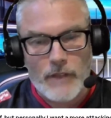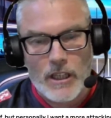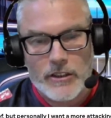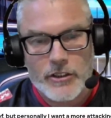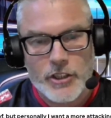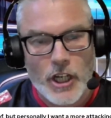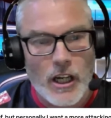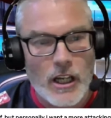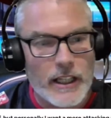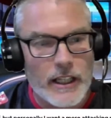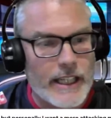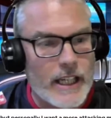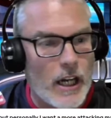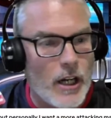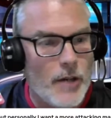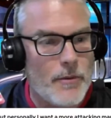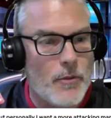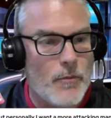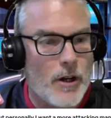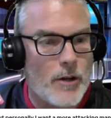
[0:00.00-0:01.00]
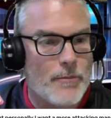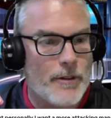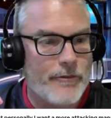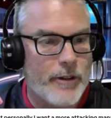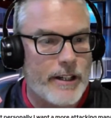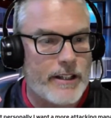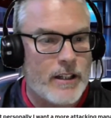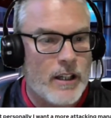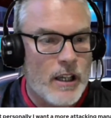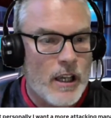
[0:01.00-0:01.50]
Charlie, hope you're well, my
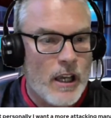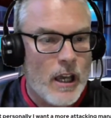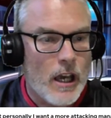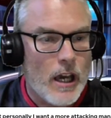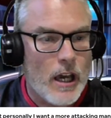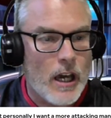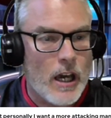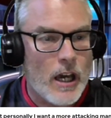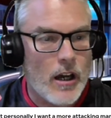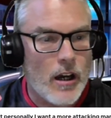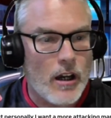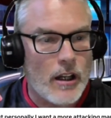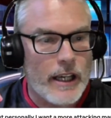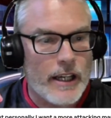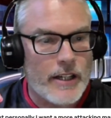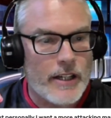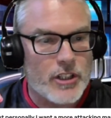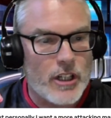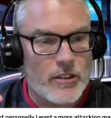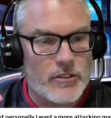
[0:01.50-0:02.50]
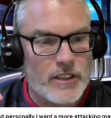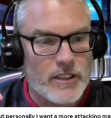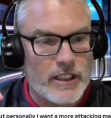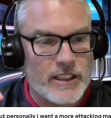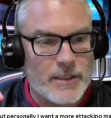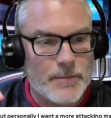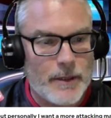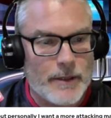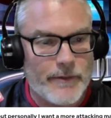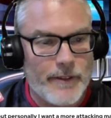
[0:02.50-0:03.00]
friend. Uh, I like Jose,
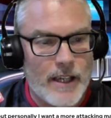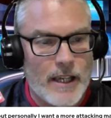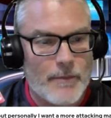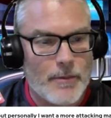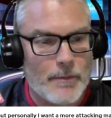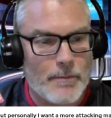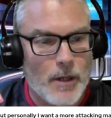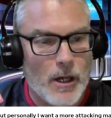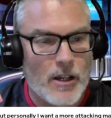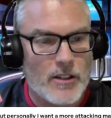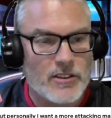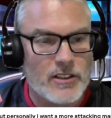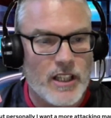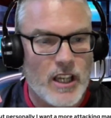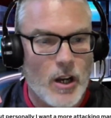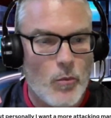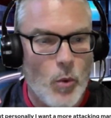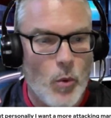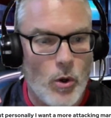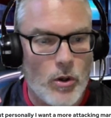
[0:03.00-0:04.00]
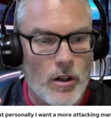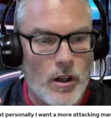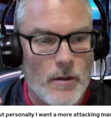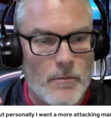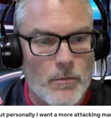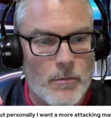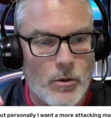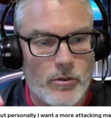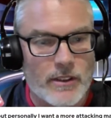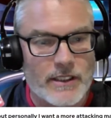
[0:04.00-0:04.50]
to be fair, but personally, I want a
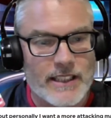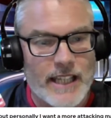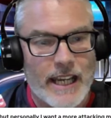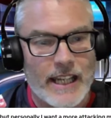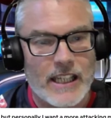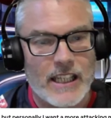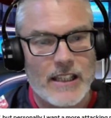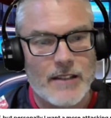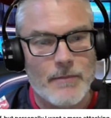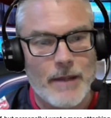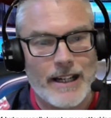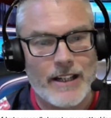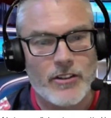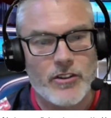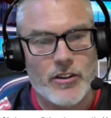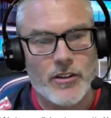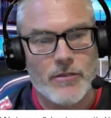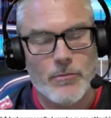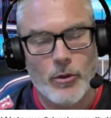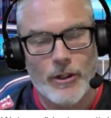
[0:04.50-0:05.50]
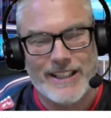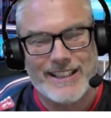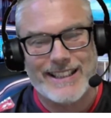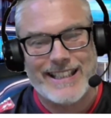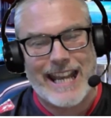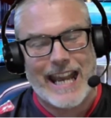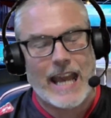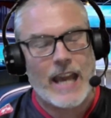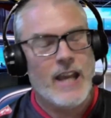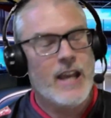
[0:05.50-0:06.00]
more attacking manager than Moyes.
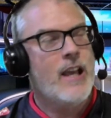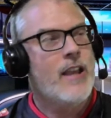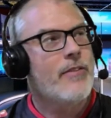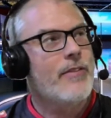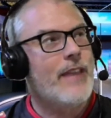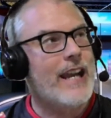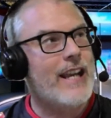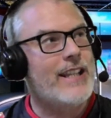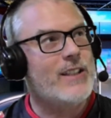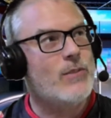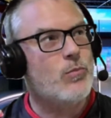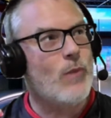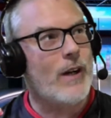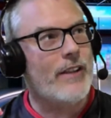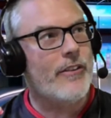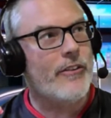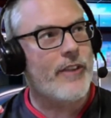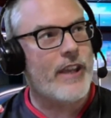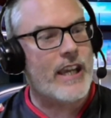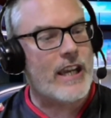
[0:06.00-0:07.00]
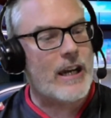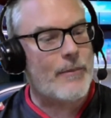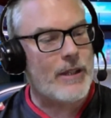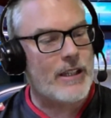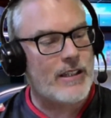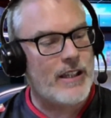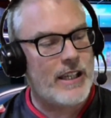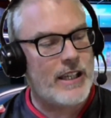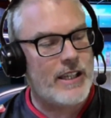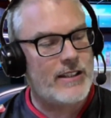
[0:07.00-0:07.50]
Yeah, that is one thing. I
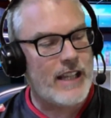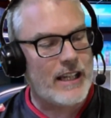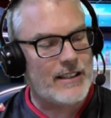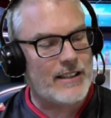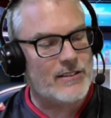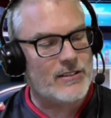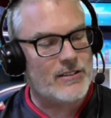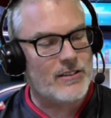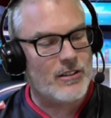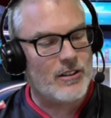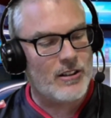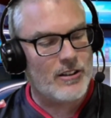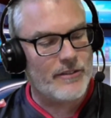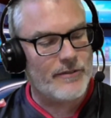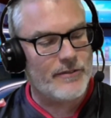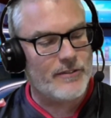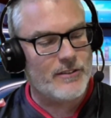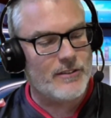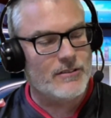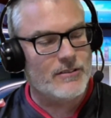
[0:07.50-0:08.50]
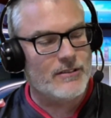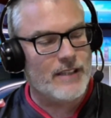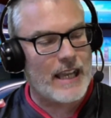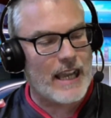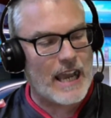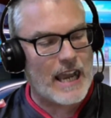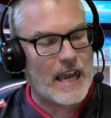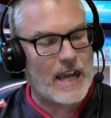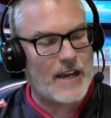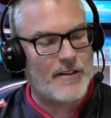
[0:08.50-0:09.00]
mean, he does often
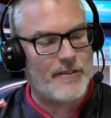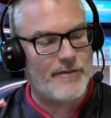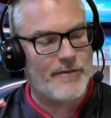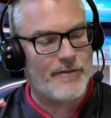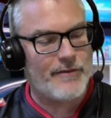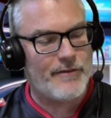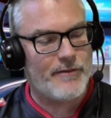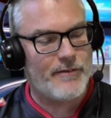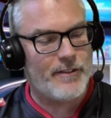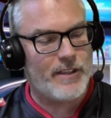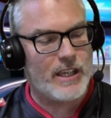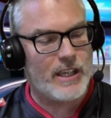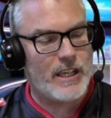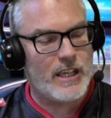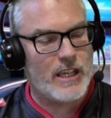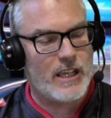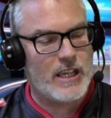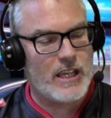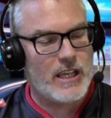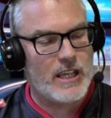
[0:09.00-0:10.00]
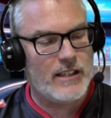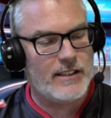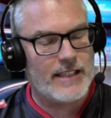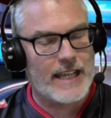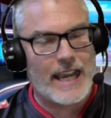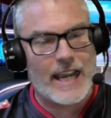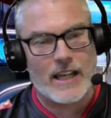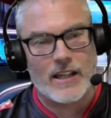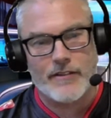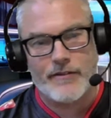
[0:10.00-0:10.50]
have the
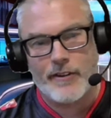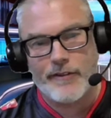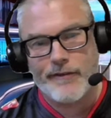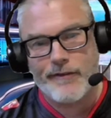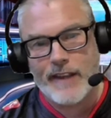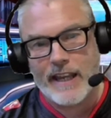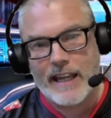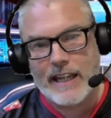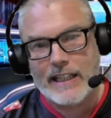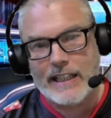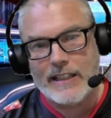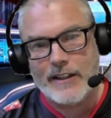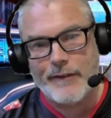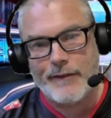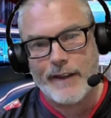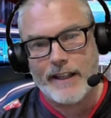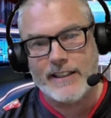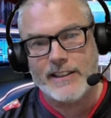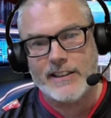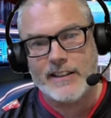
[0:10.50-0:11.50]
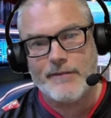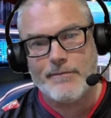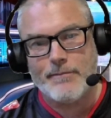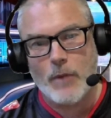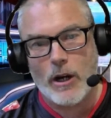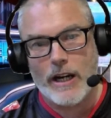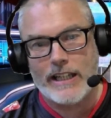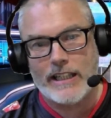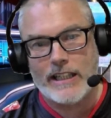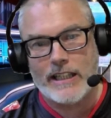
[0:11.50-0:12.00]
tag of a fairly
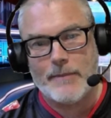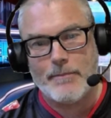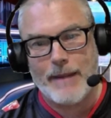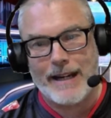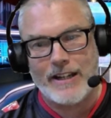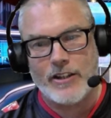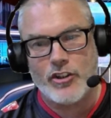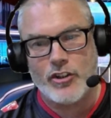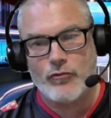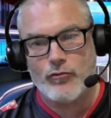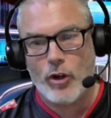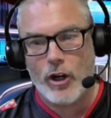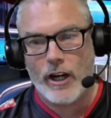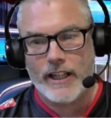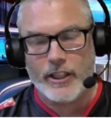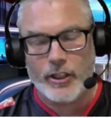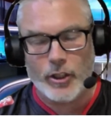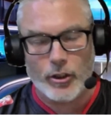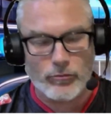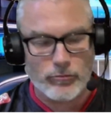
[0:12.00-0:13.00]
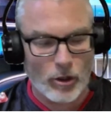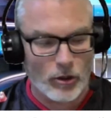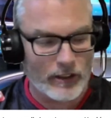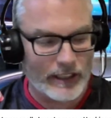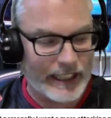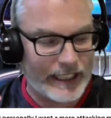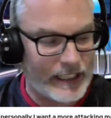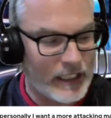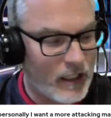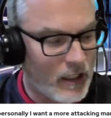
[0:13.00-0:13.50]
defensive-minded manager, rightly or
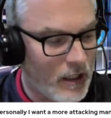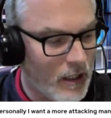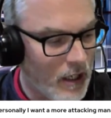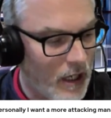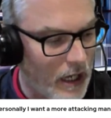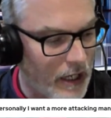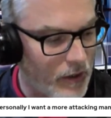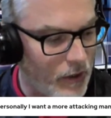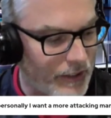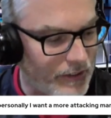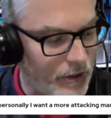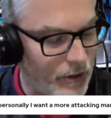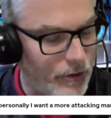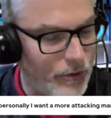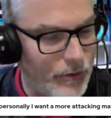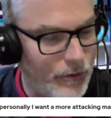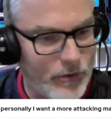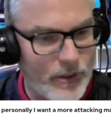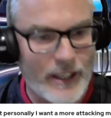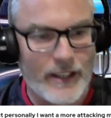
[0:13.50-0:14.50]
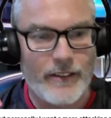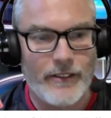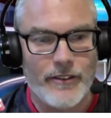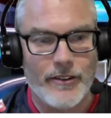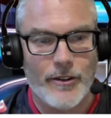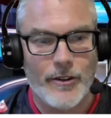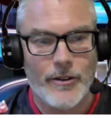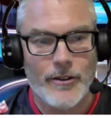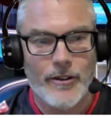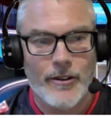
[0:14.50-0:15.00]
wrongly. And I do think
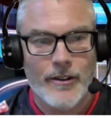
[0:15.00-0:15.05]
that